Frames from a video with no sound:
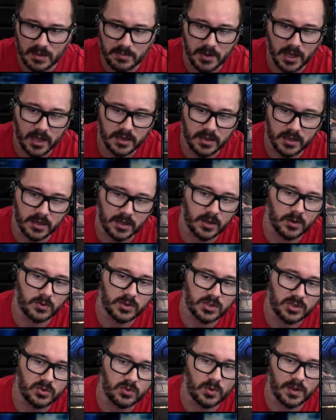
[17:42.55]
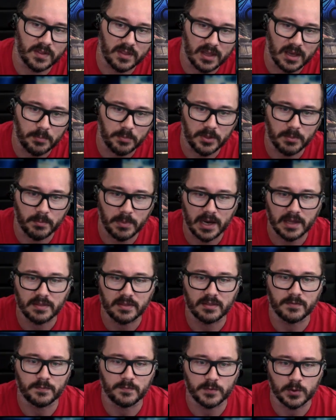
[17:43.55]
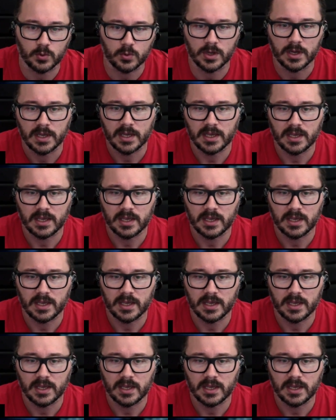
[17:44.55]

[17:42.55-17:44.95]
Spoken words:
I'm not going to go too in-depth about the food.